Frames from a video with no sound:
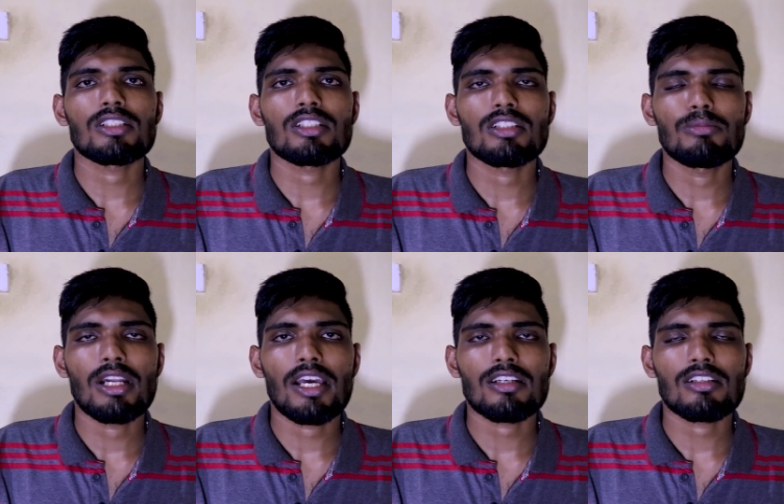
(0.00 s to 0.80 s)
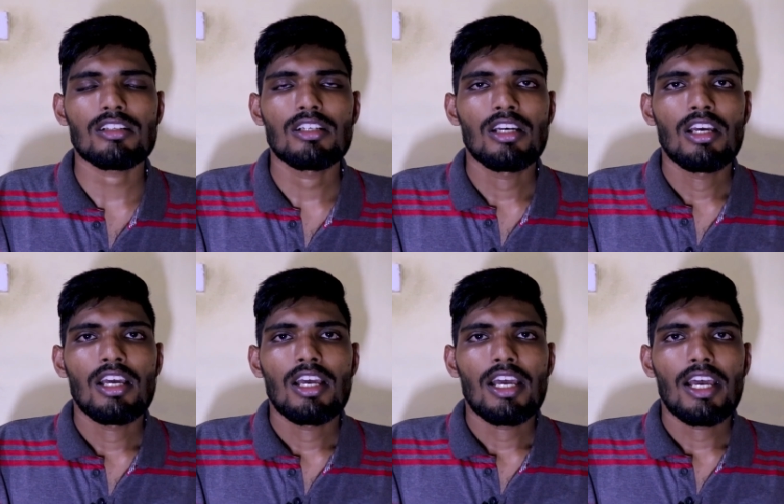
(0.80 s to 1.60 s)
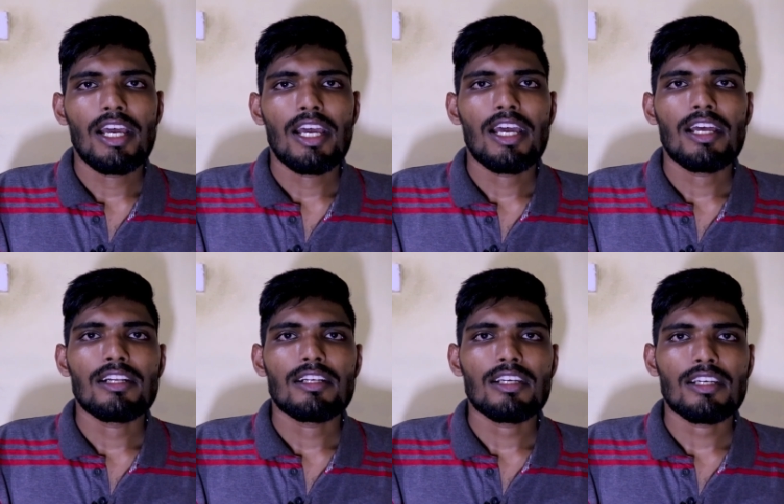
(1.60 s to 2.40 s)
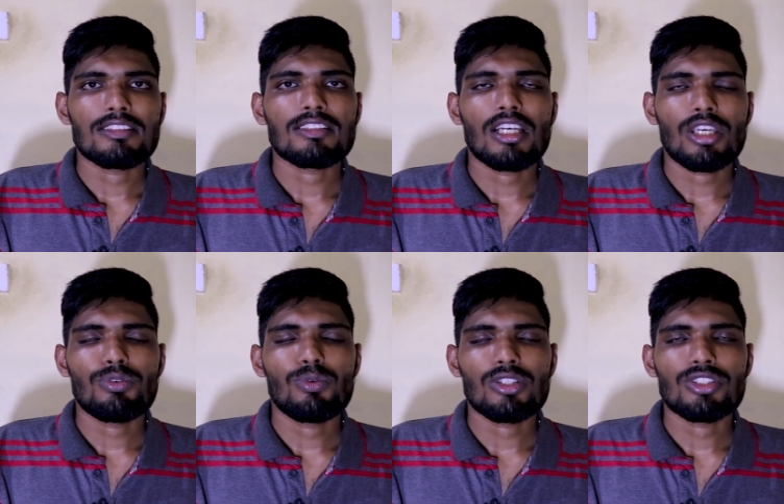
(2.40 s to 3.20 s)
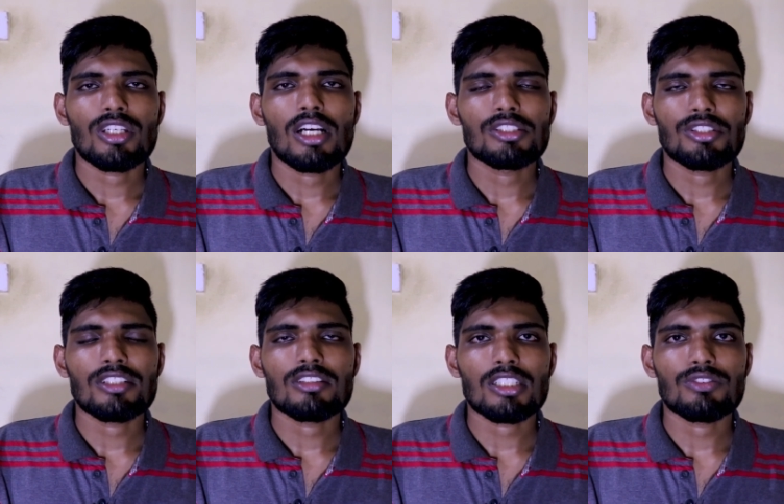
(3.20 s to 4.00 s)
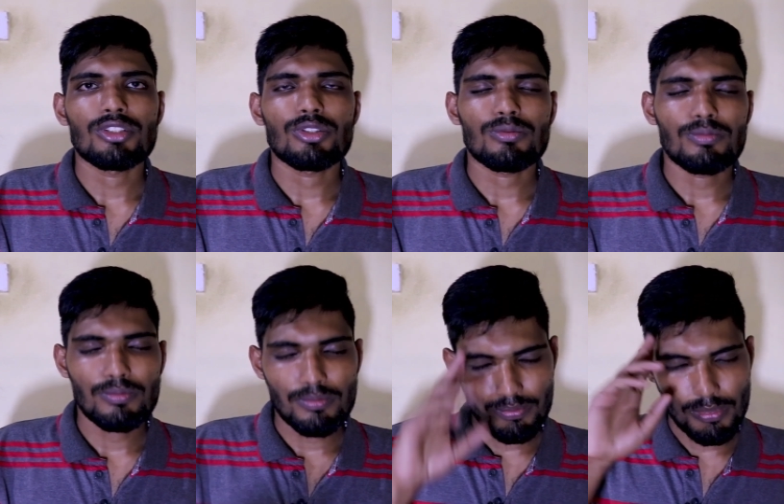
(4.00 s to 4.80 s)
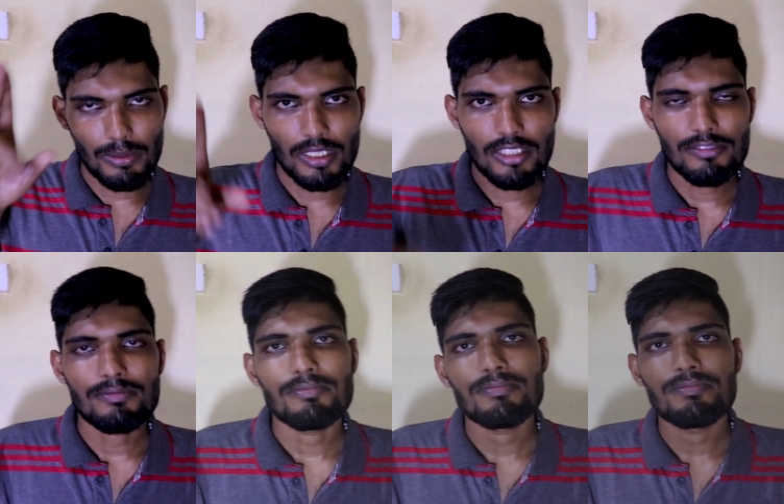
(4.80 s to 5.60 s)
please hit the bell icon and yes thank you for watching i'll see you guys next video bye bye